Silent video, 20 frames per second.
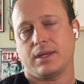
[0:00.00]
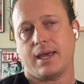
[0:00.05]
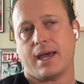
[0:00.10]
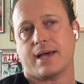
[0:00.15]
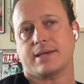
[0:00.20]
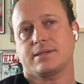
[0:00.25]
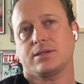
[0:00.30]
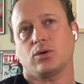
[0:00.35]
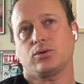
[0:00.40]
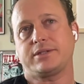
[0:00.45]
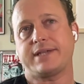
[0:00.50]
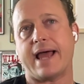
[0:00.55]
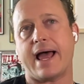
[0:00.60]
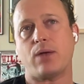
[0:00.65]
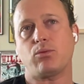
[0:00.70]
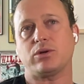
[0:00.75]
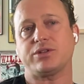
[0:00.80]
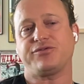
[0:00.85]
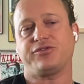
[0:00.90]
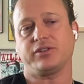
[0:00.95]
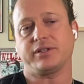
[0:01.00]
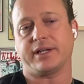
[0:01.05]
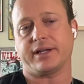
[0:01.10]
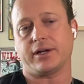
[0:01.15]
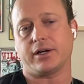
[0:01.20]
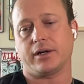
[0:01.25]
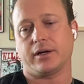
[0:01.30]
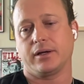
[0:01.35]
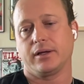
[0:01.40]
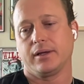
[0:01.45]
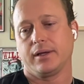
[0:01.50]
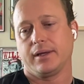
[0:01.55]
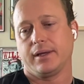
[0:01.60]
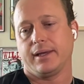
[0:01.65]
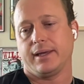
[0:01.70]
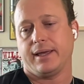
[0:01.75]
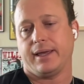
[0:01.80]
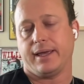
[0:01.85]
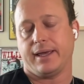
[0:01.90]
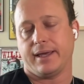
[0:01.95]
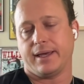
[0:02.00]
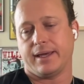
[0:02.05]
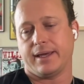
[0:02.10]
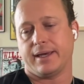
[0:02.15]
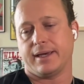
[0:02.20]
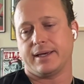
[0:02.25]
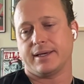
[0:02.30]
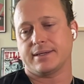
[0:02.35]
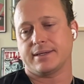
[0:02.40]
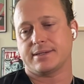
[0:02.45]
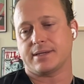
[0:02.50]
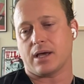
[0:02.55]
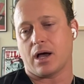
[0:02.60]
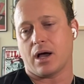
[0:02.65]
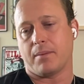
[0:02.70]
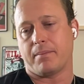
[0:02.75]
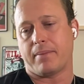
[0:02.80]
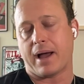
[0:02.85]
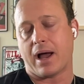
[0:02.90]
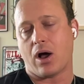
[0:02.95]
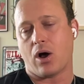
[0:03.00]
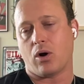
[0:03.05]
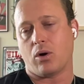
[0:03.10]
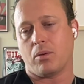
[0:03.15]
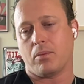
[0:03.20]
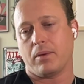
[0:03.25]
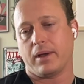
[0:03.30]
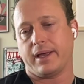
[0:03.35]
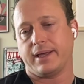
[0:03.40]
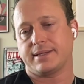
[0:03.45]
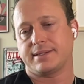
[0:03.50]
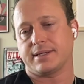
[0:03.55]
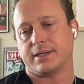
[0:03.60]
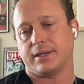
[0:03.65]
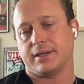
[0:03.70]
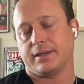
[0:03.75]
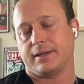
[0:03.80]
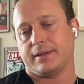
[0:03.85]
Yeah, so Dad, What's for Dinner is about it's